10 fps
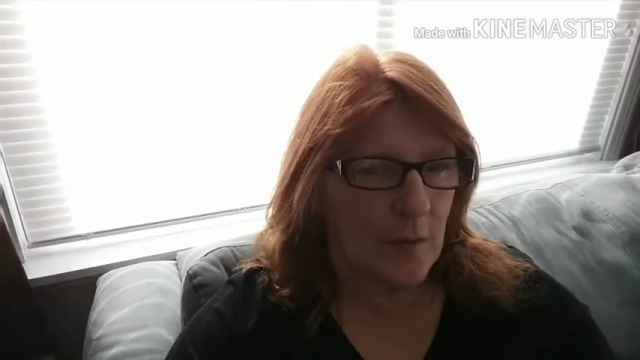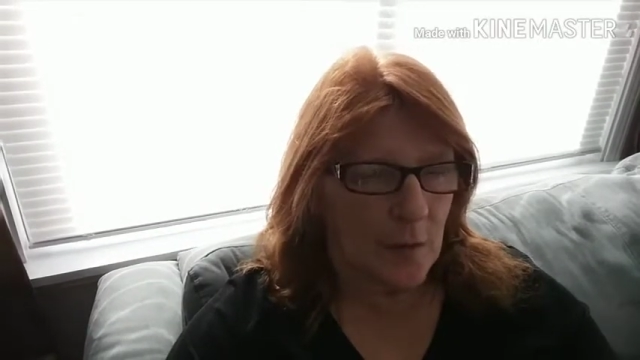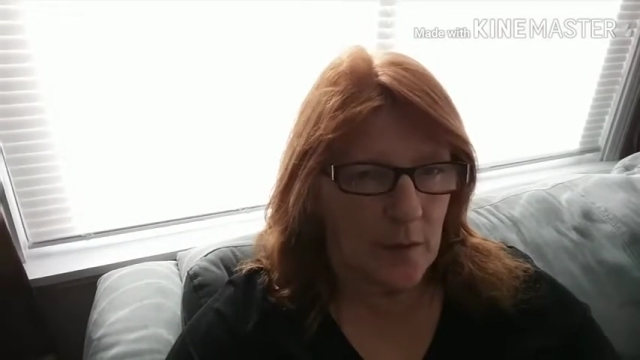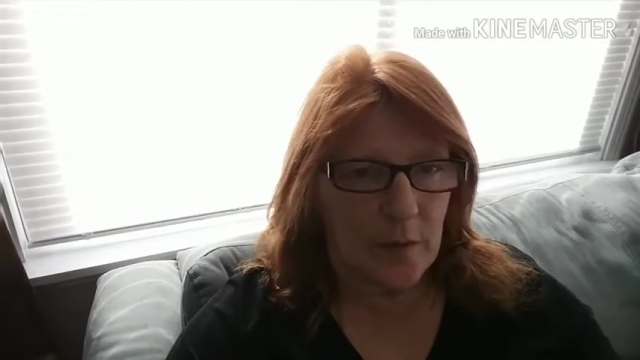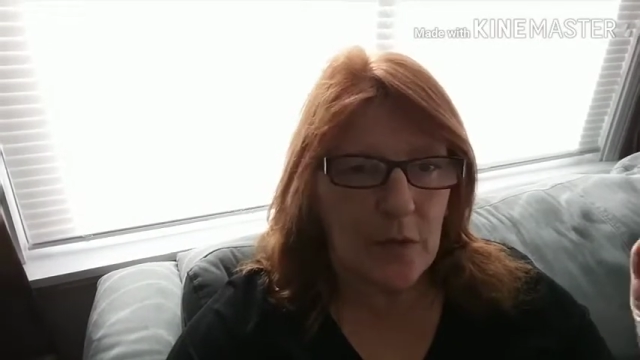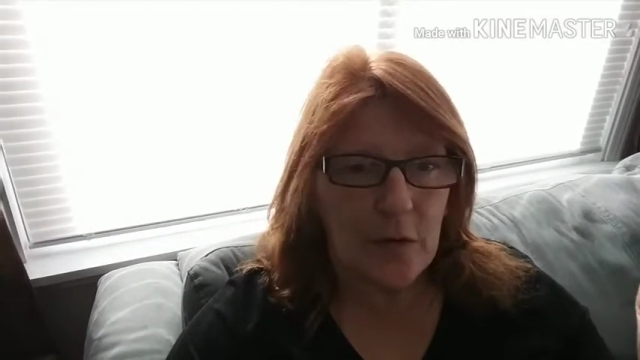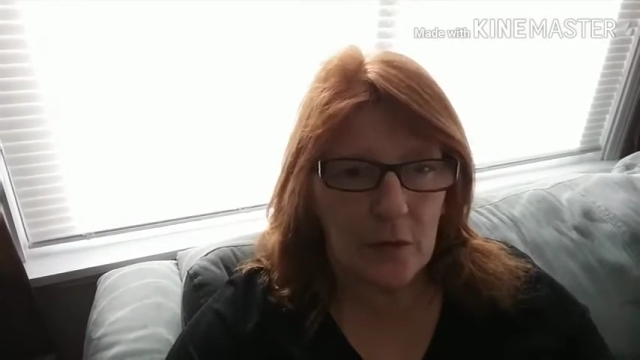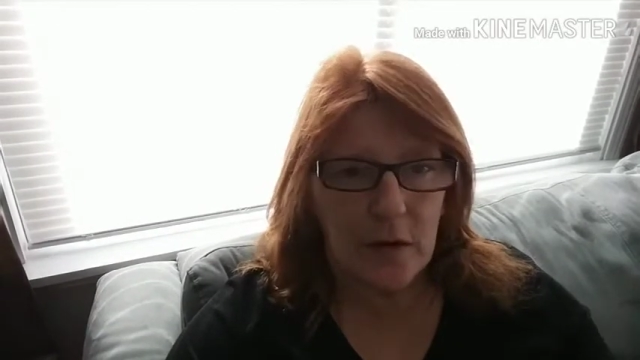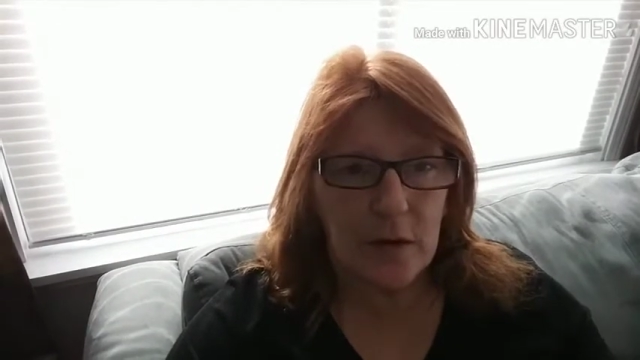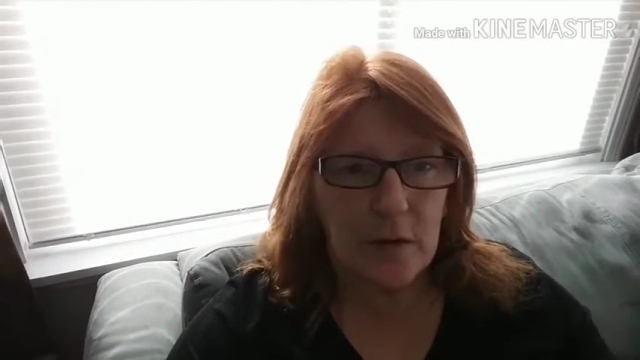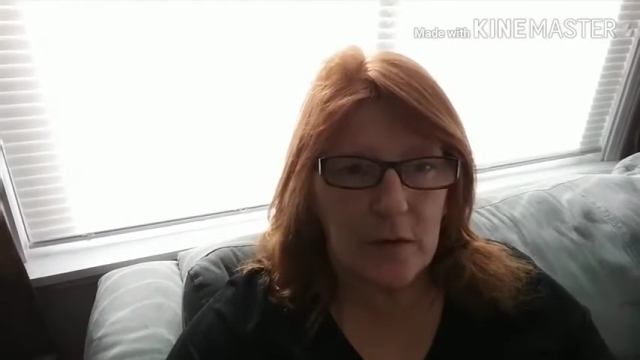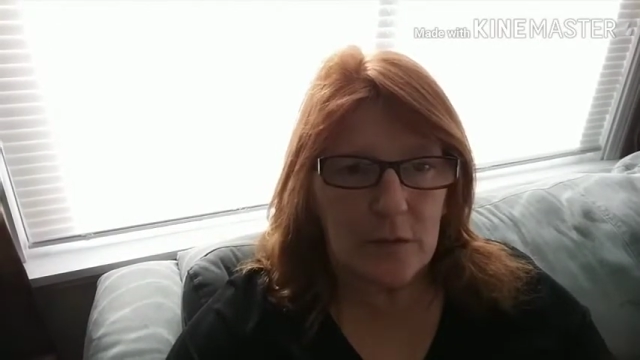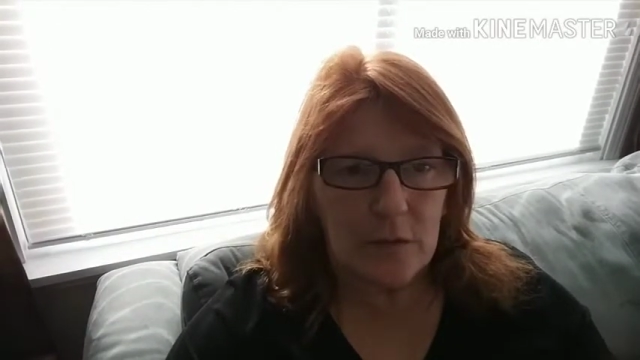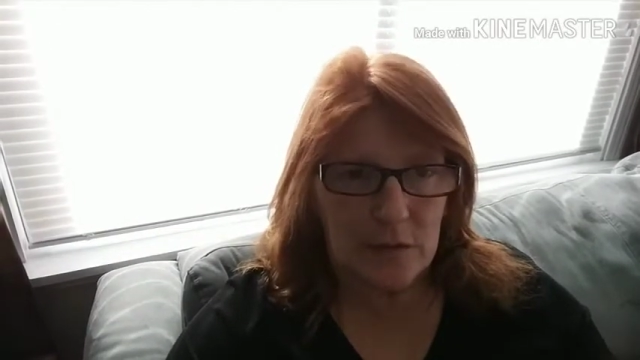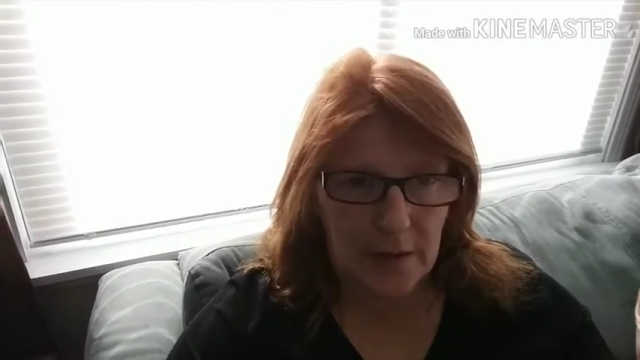It would have been 30
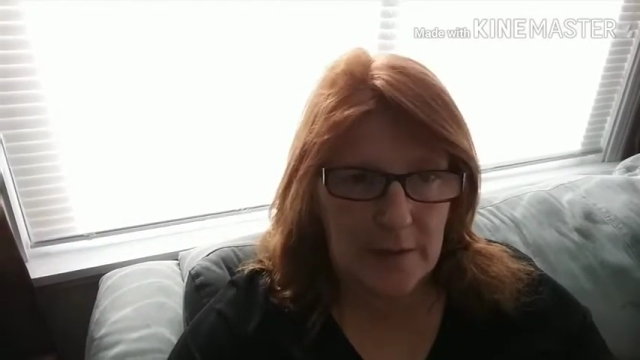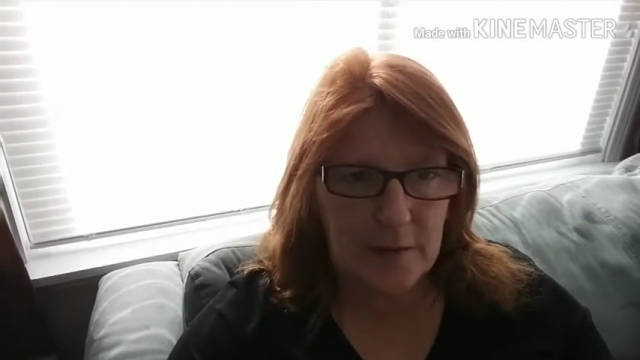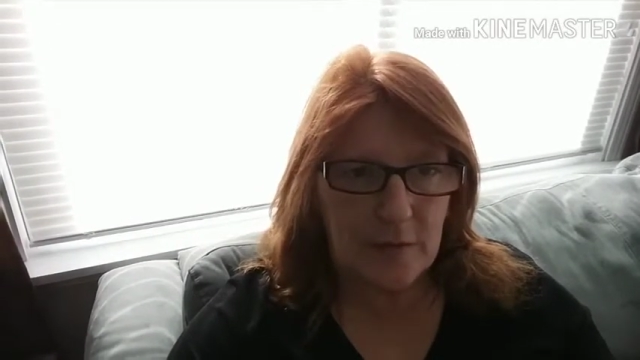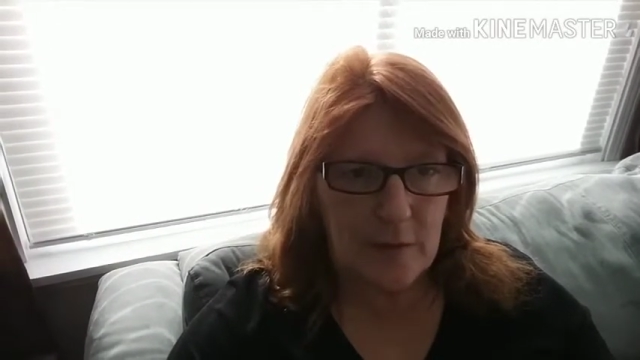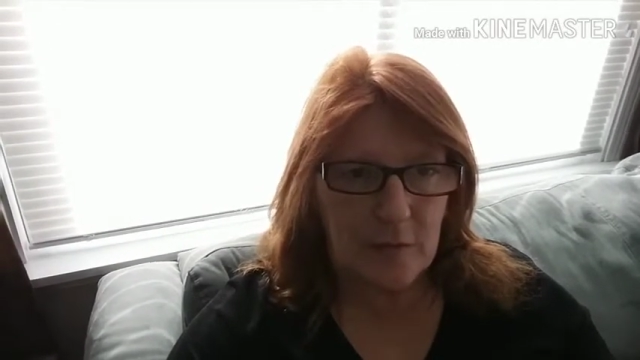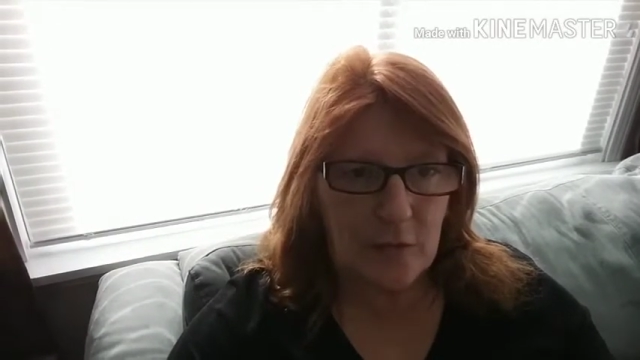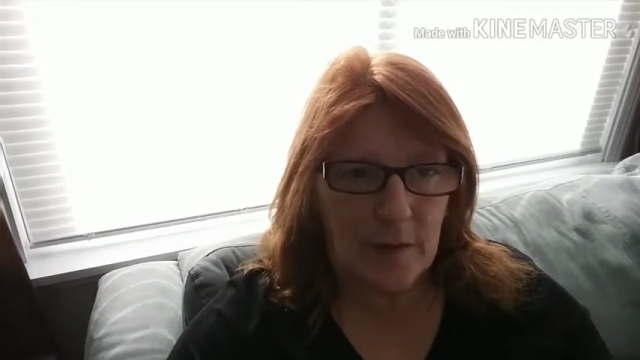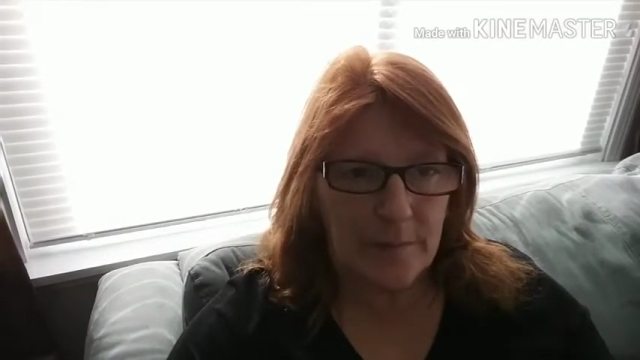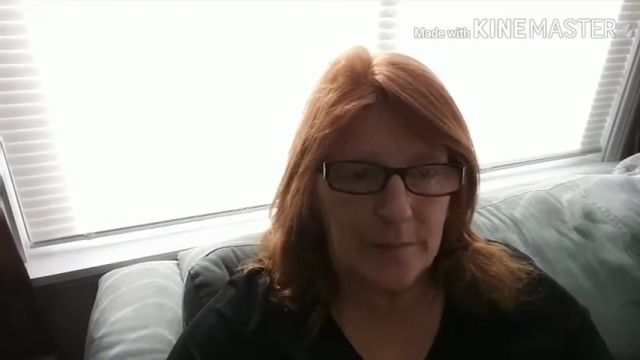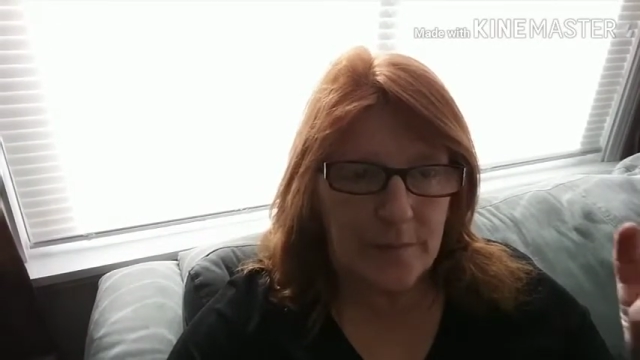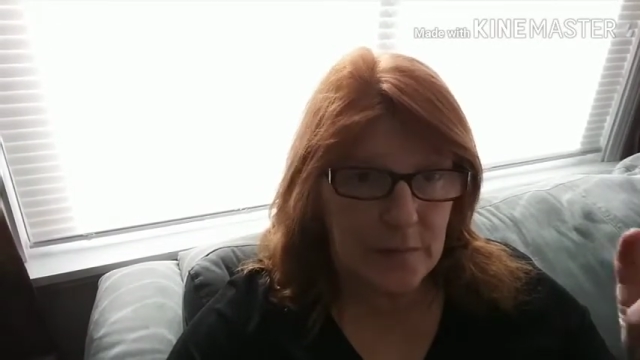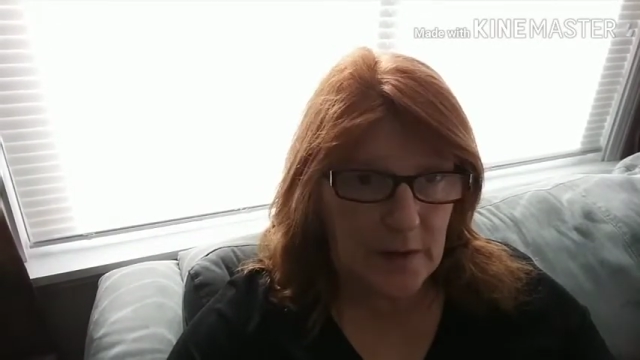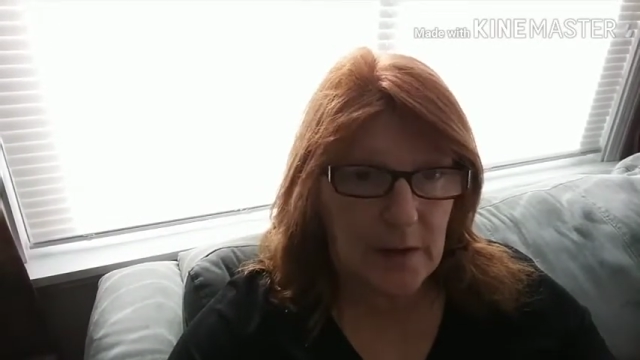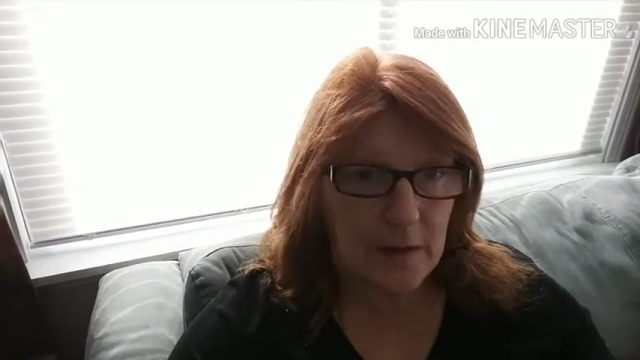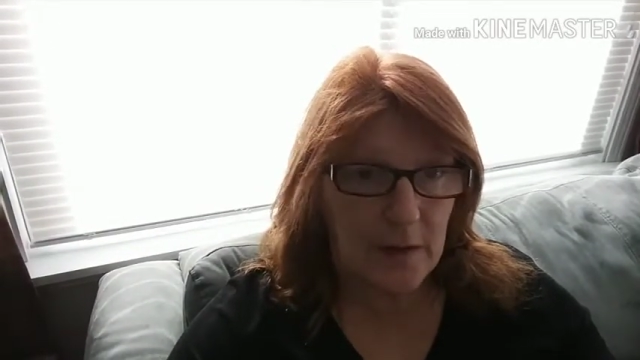years at the same job
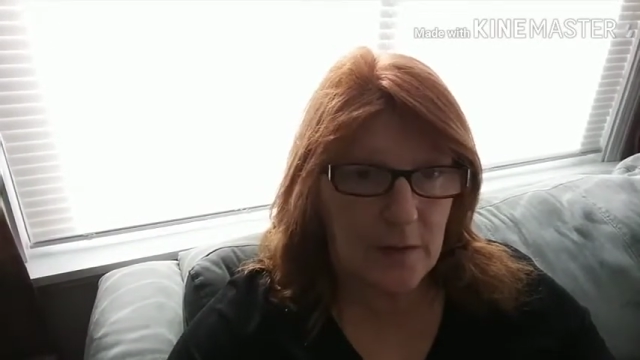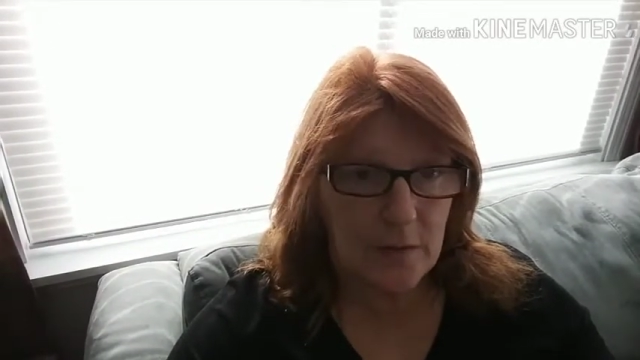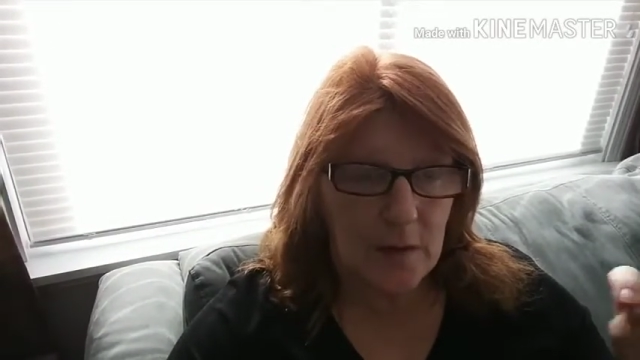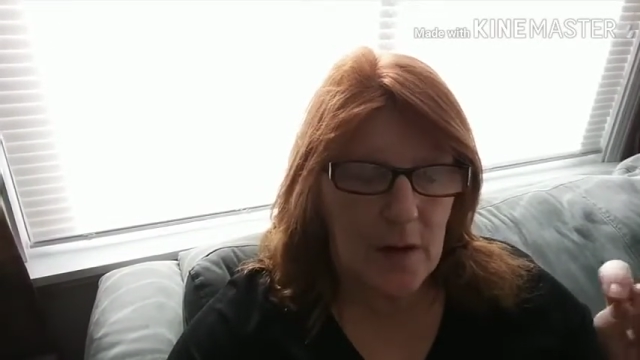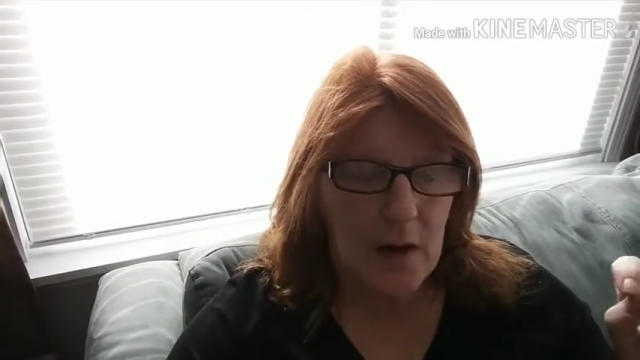that he loved.